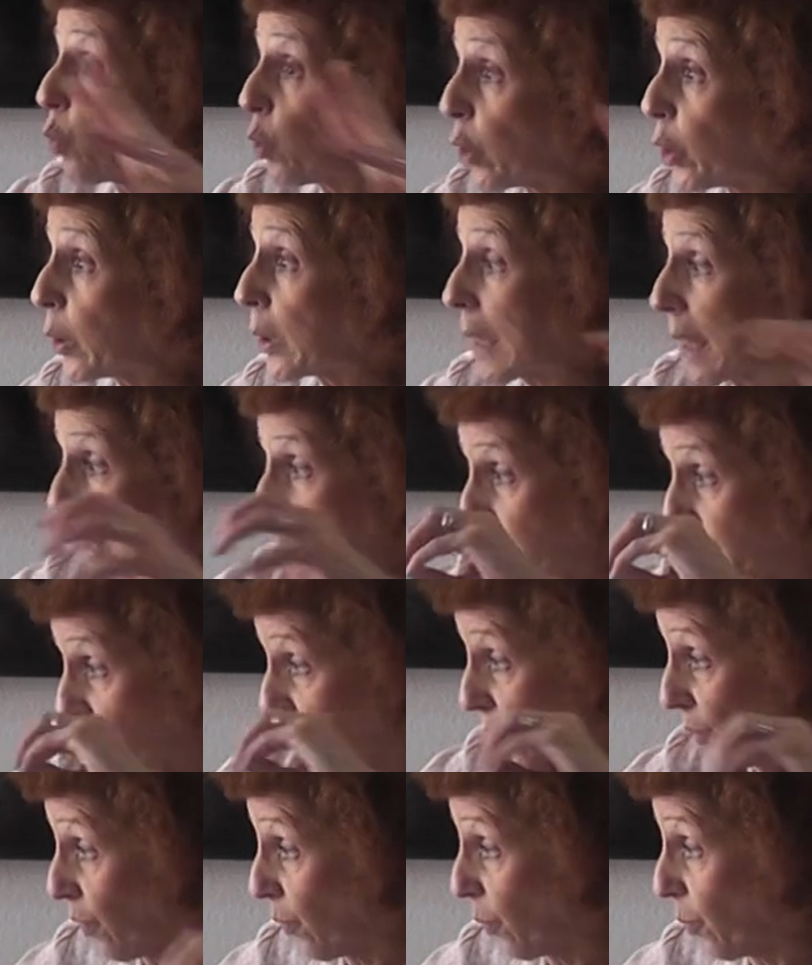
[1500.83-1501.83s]
world
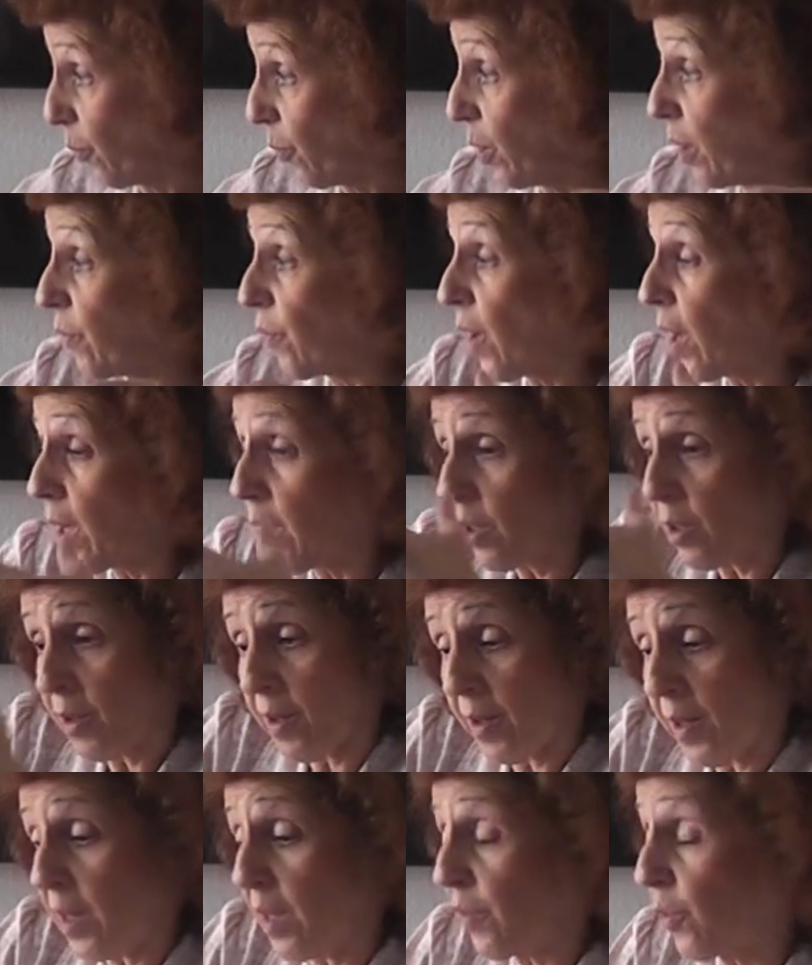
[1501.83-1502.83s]
leaders. Right. We've got
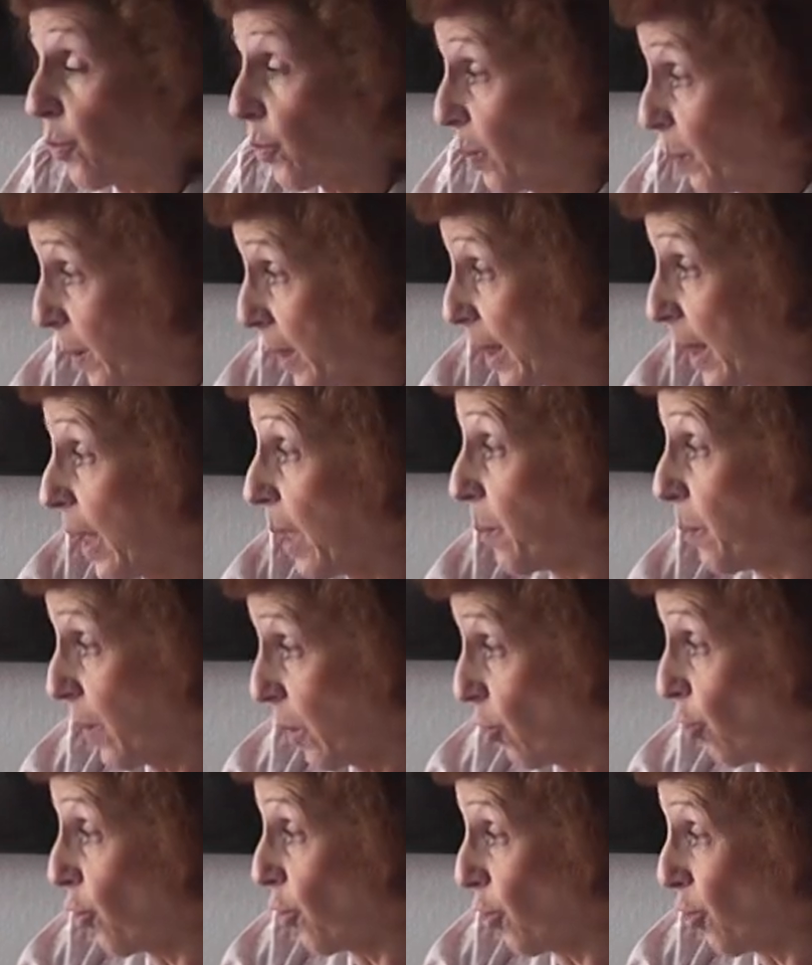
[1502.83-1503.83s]
Israel being led
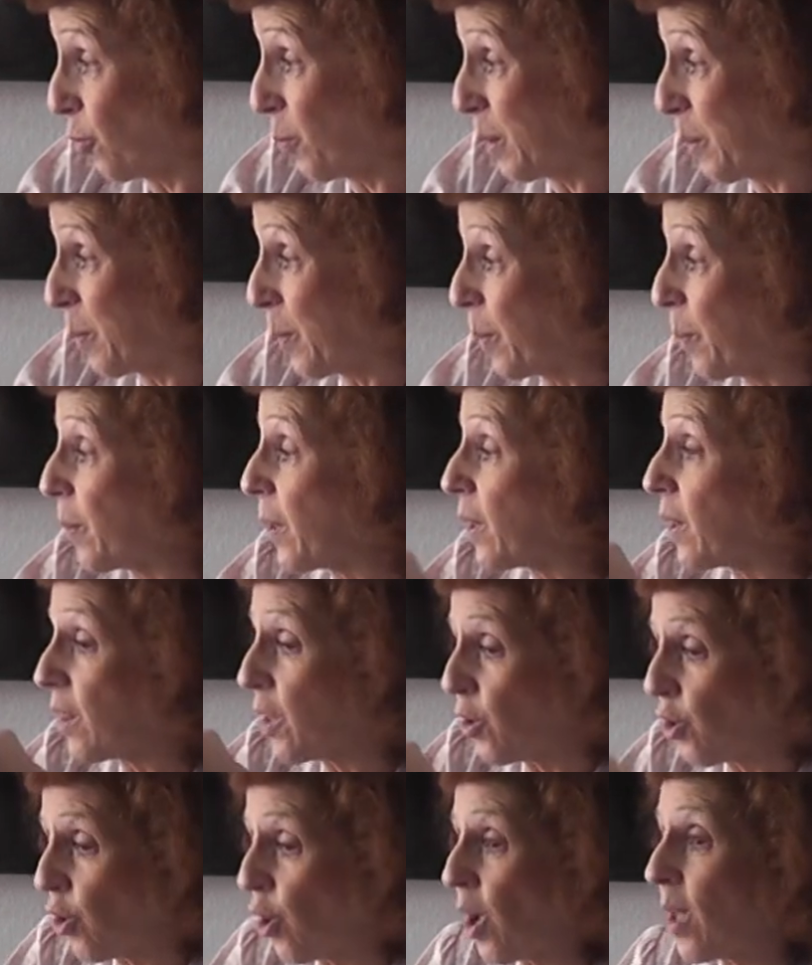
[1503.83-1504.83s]
by Jewish people, right. but
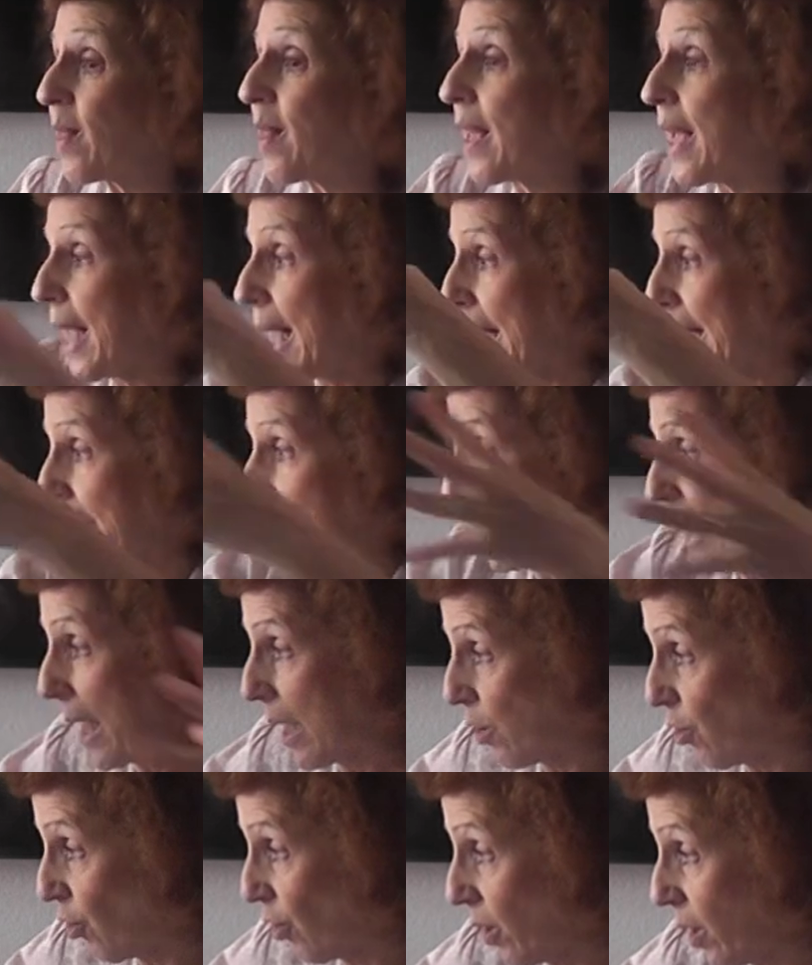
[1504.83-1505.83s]
they're not the head
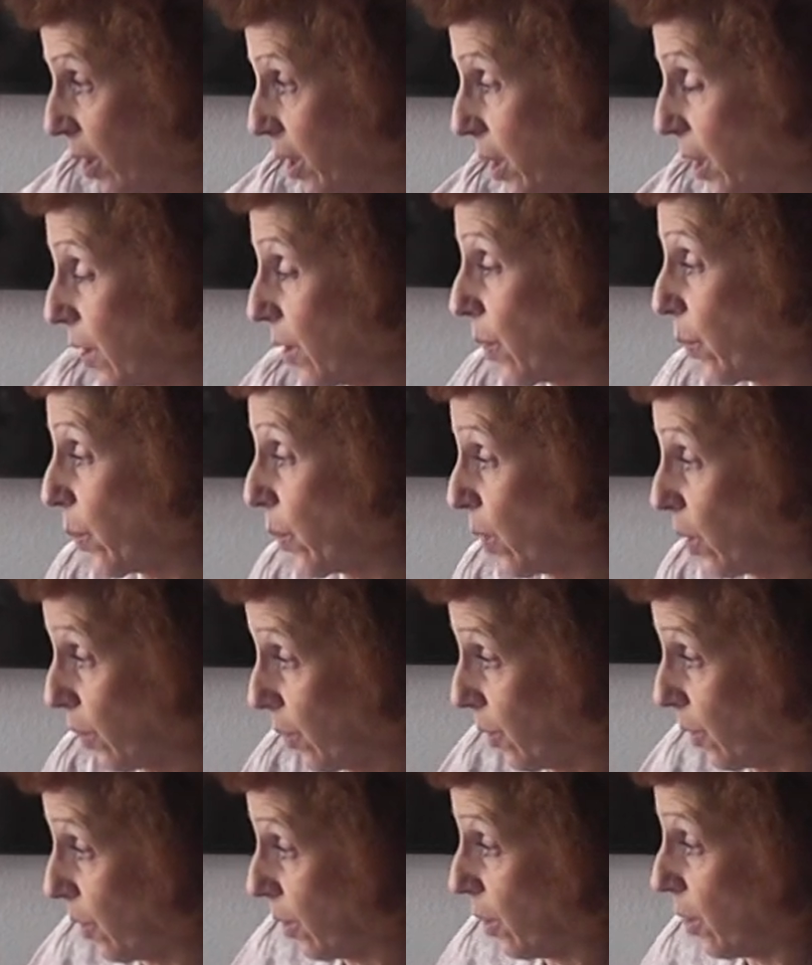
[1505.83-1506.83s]
nation yeah. leading the world.
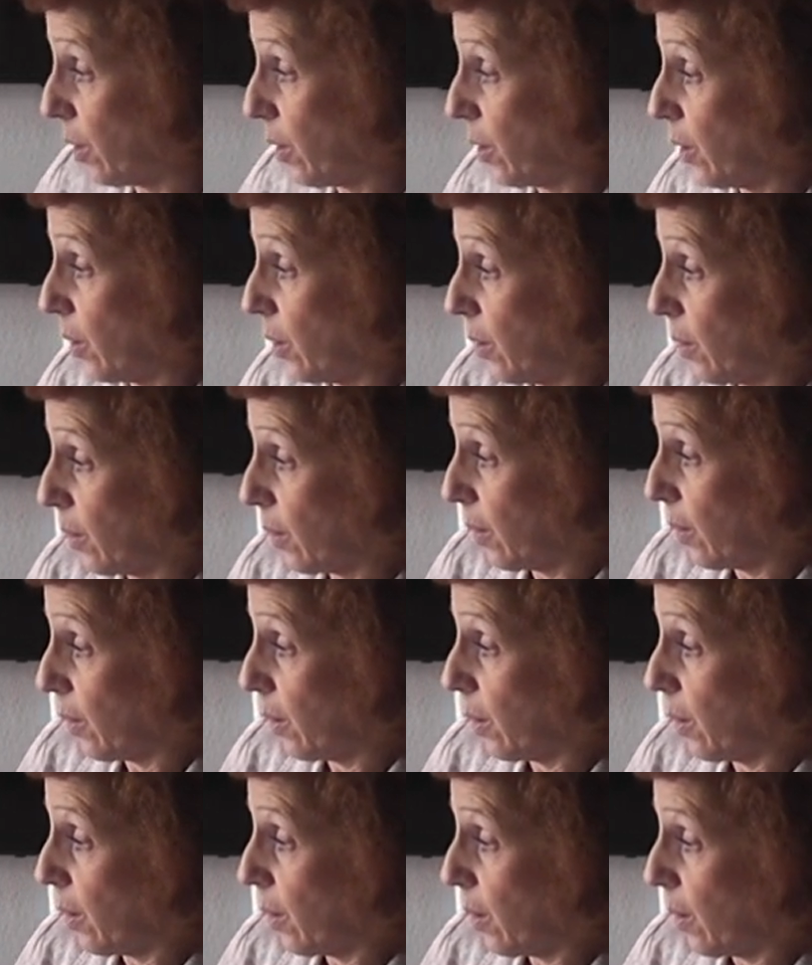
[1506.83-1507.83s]
So we had a
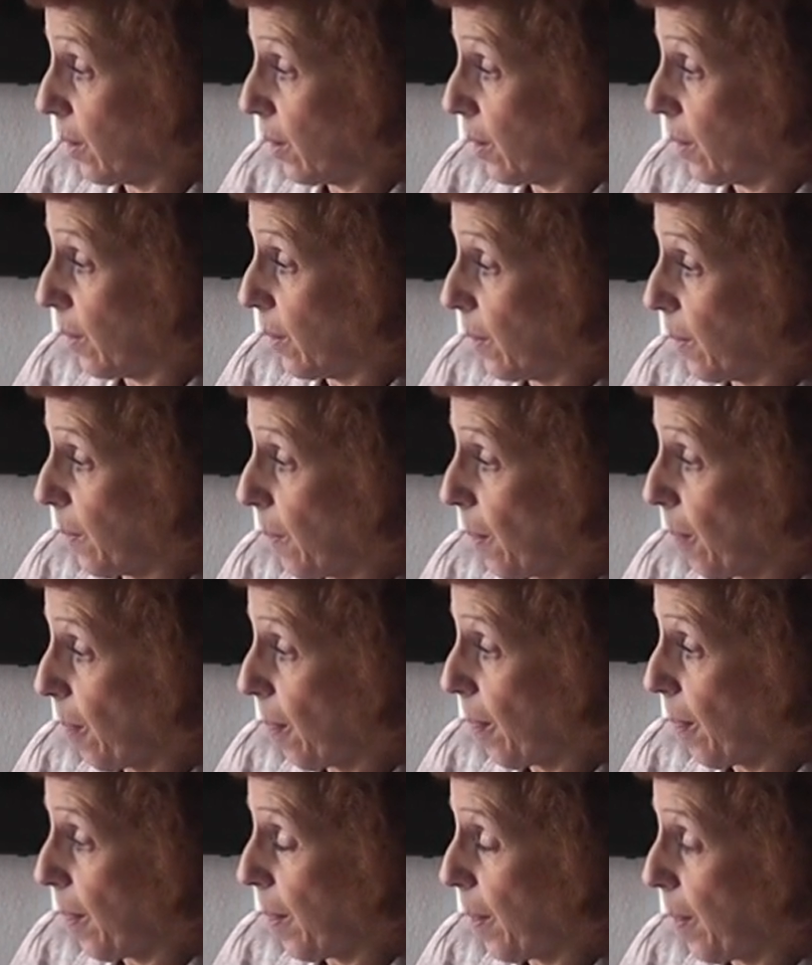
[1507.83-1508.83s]
discussion before, I
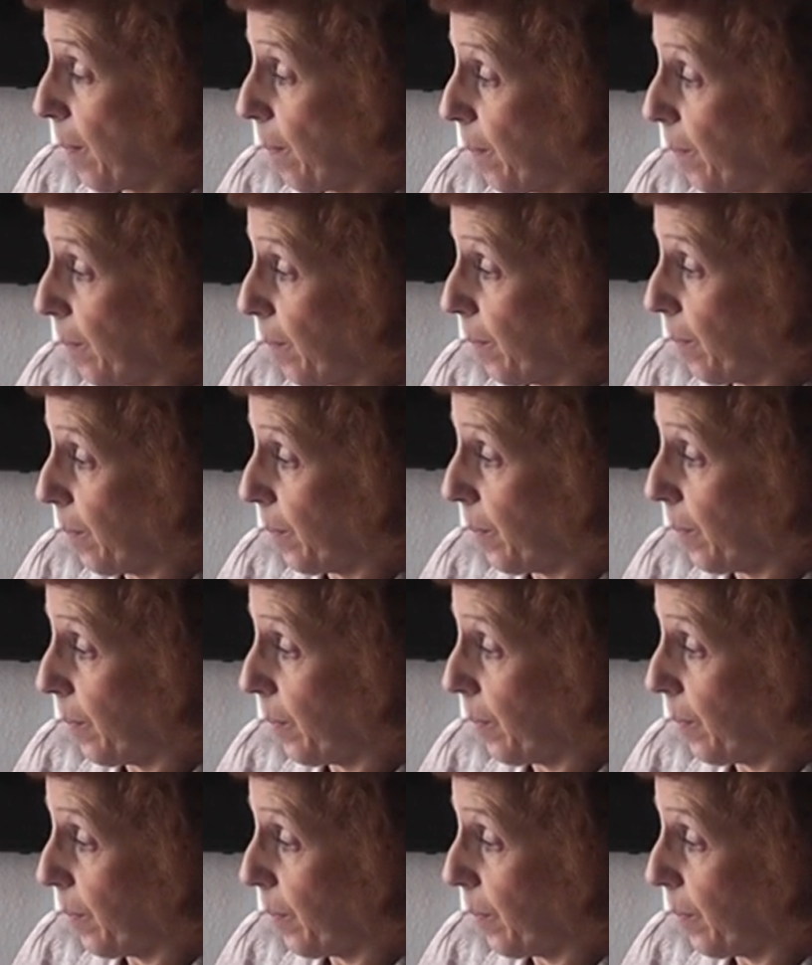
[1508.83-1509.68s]
just can't remember.